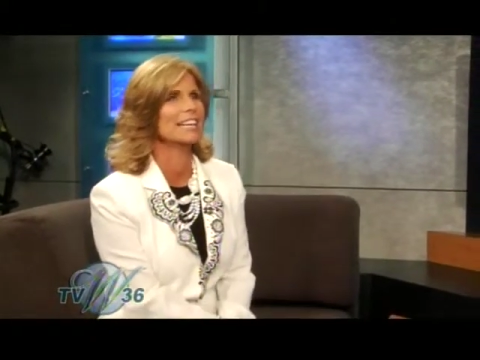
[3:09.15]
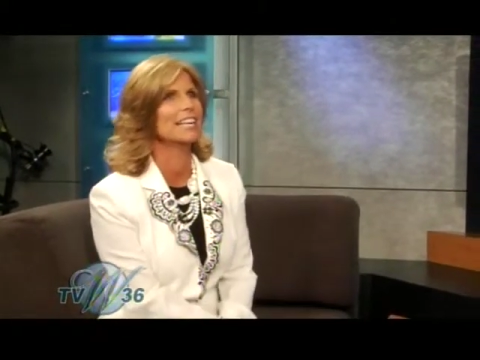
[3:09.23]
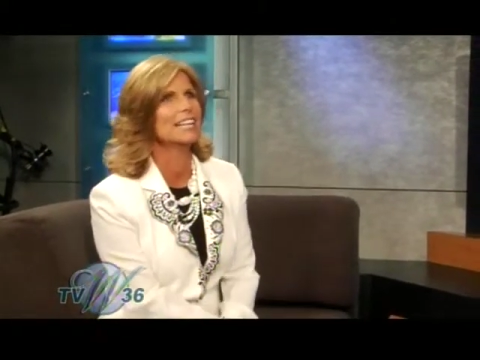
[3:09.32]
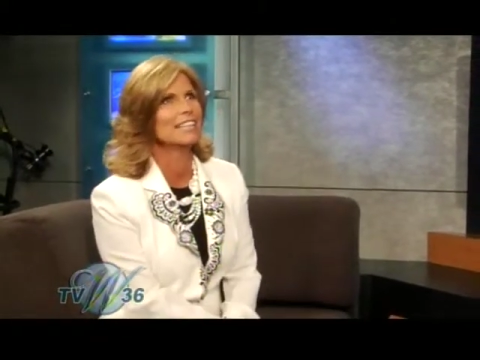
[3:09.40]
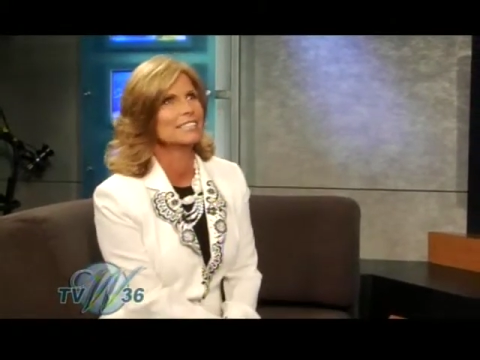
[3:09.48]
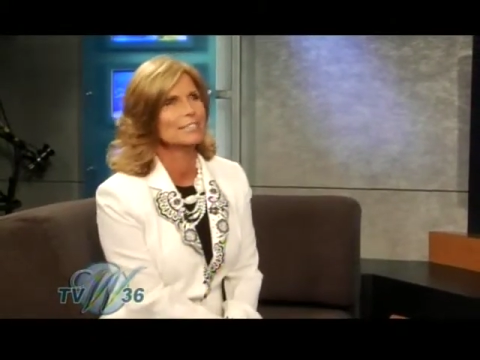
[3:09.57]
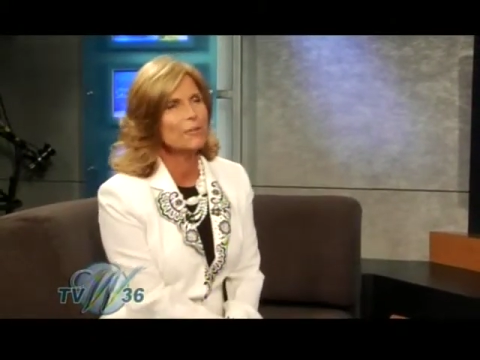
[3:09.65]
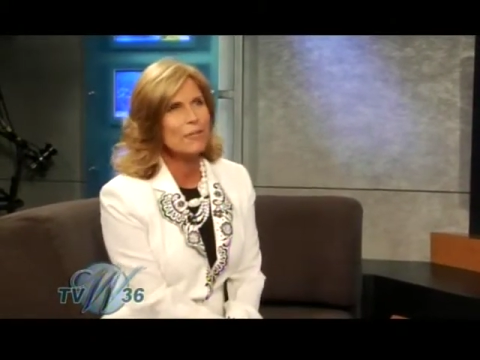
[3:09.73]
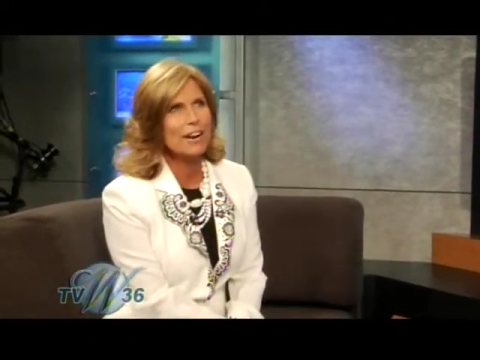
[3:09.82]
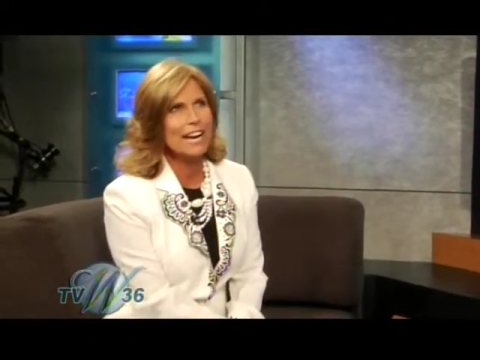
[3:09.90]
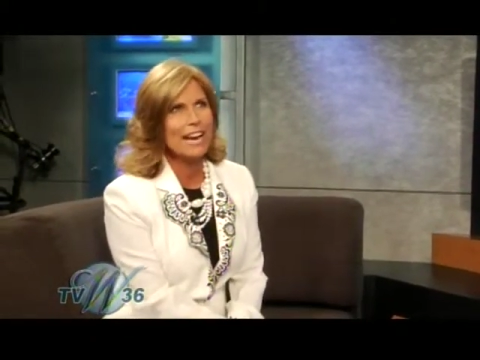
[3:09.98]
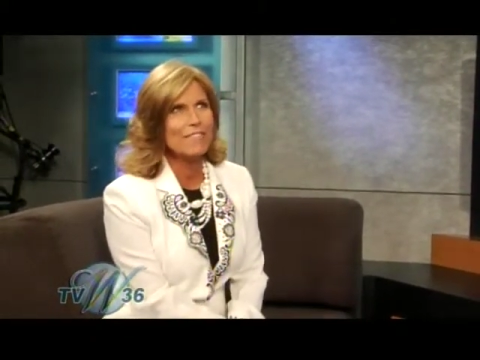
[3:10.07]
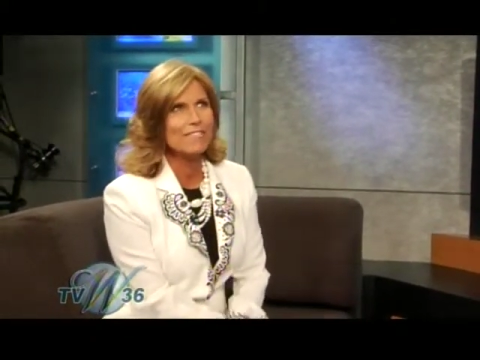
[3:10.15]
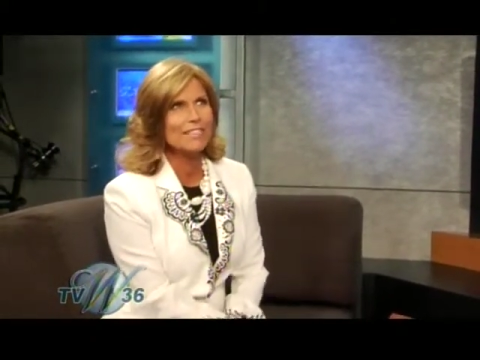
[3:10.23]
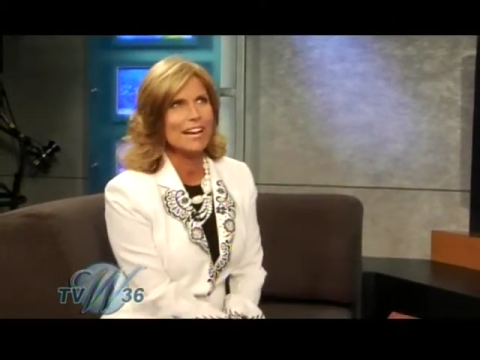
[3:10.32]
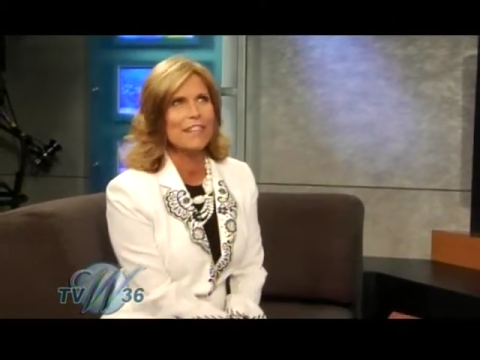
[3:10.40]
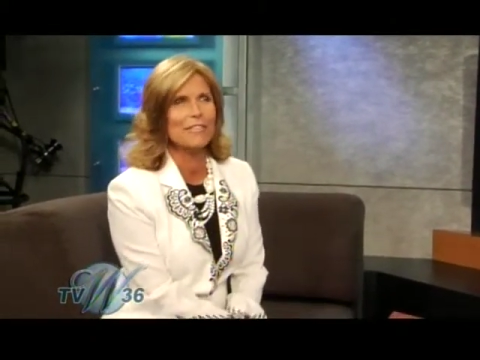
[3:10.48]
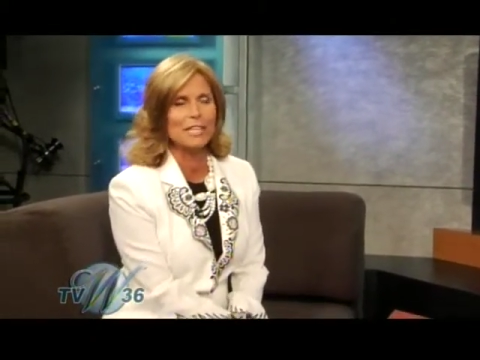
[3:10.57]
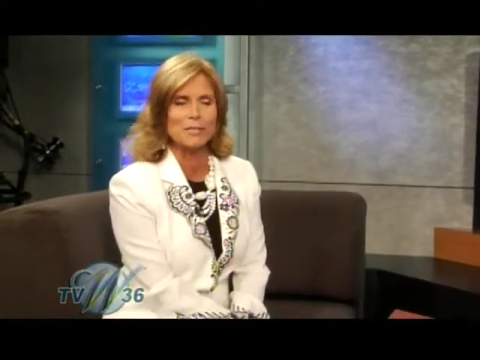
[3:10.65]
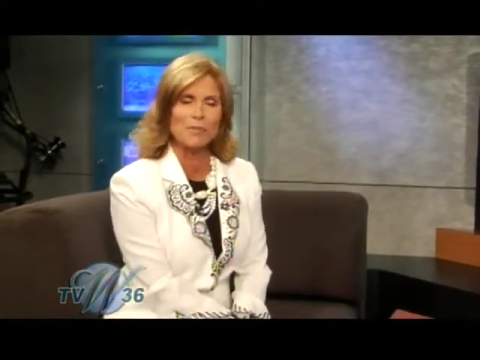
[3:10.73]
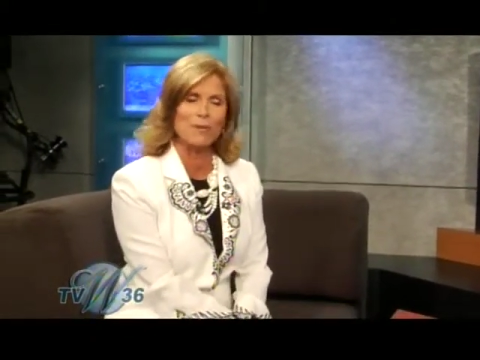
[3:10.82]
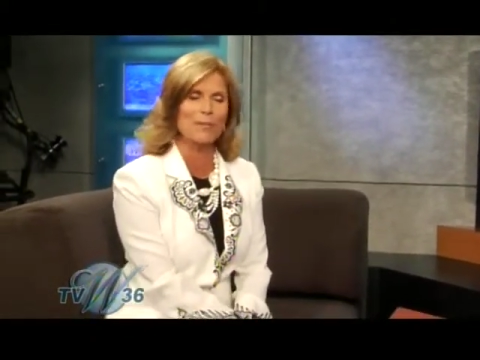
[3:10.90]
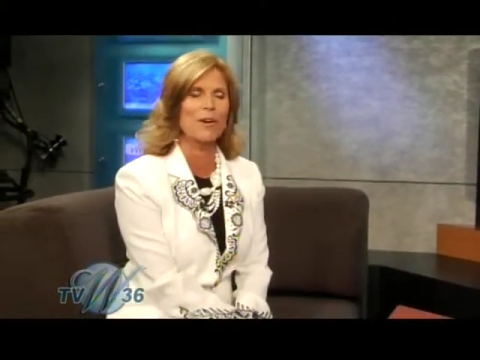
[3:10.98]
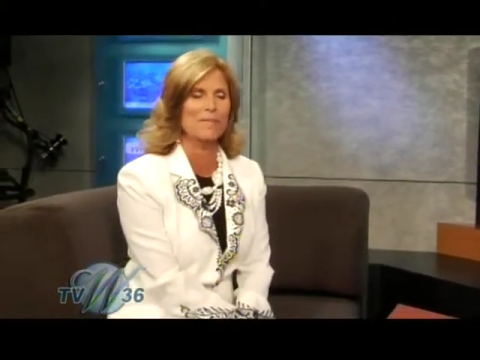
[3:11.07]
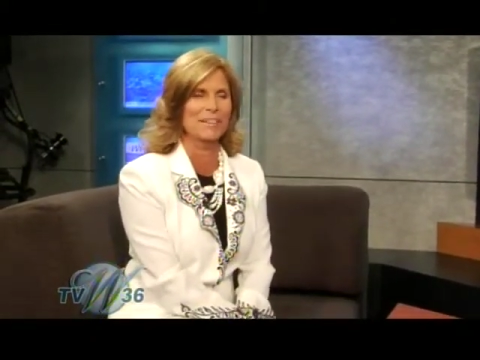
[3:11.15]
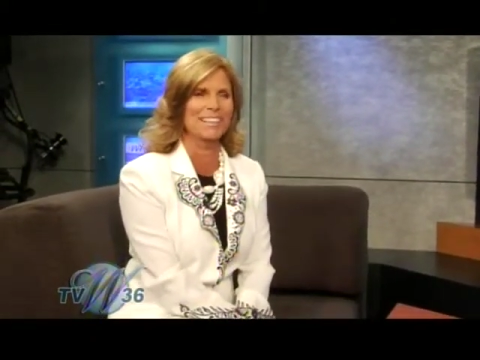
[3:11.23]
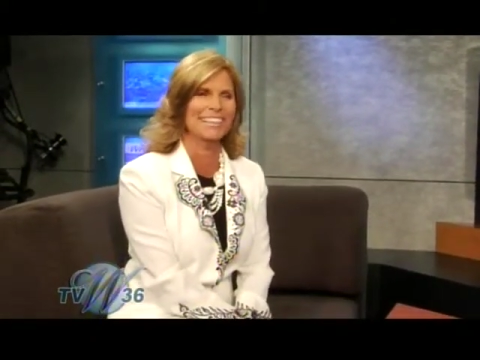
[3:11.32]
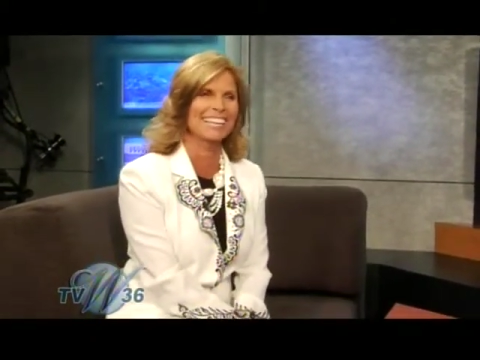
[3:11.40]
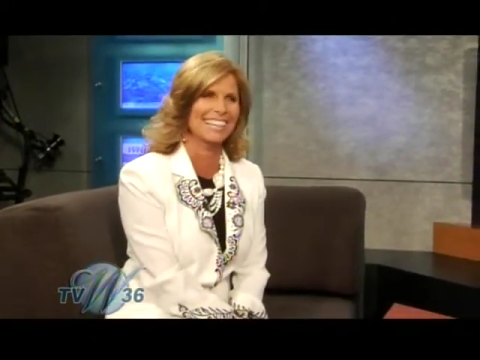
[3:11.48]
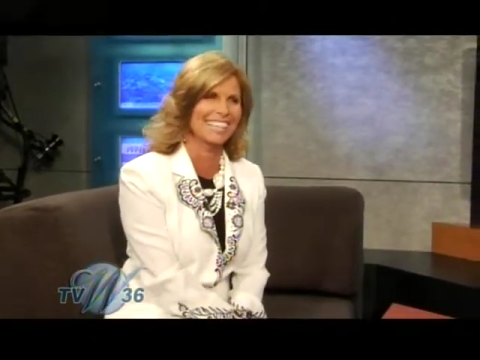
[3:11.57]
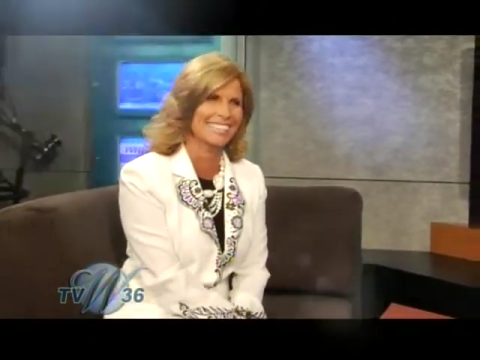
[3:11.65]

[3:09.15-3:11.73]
And so far, I haven't gotten that spare moment.